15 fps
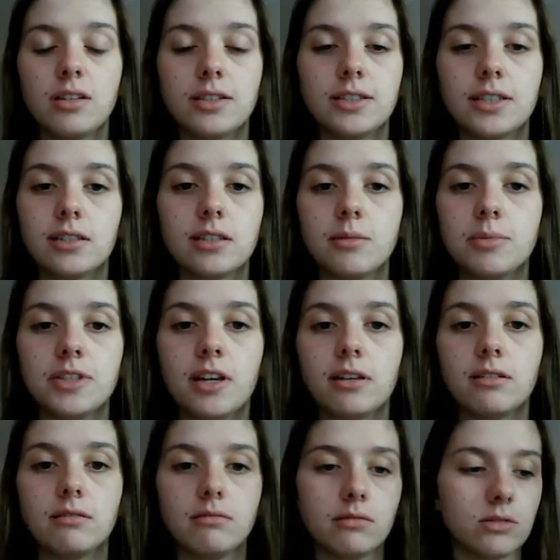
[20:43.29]

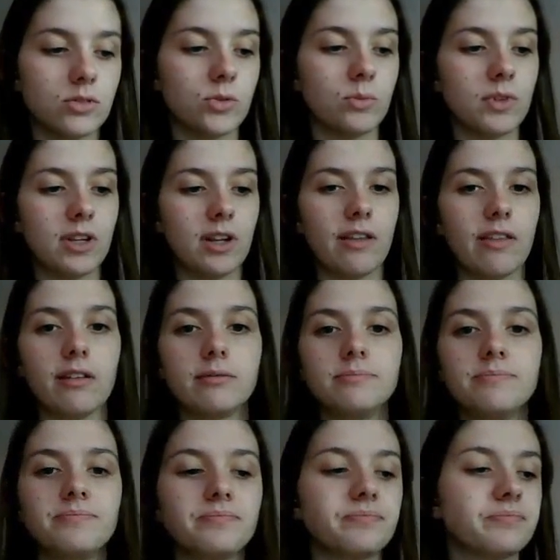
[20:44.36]
60% or something like
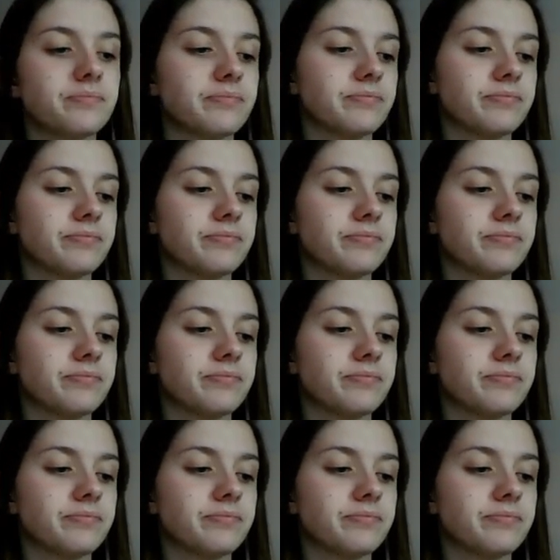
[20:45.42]
that.